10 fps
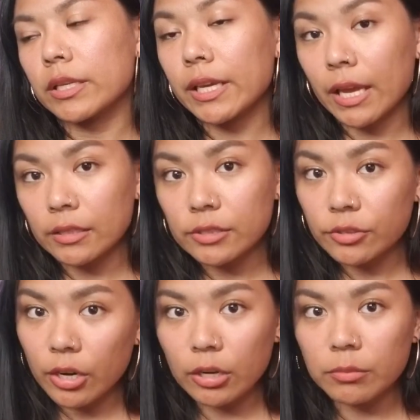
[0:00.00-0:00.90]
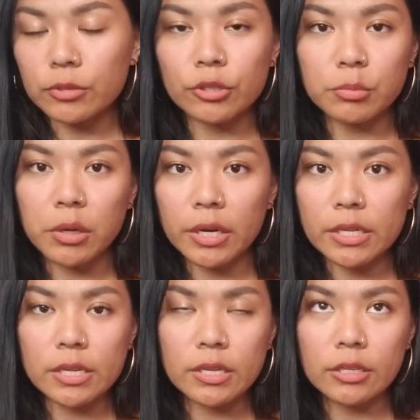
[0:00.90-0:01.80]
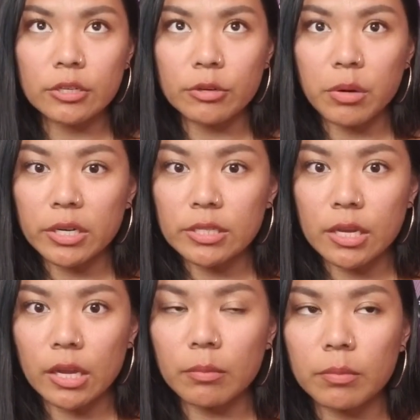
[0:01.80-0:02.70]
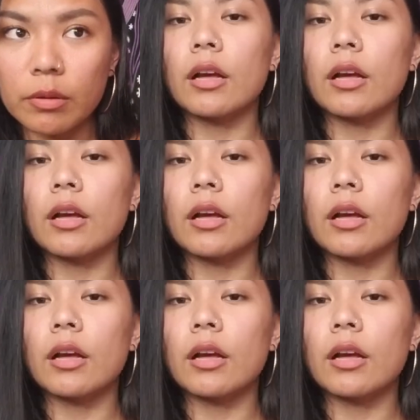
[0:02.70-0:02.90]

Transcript: it can describe your body, your body type.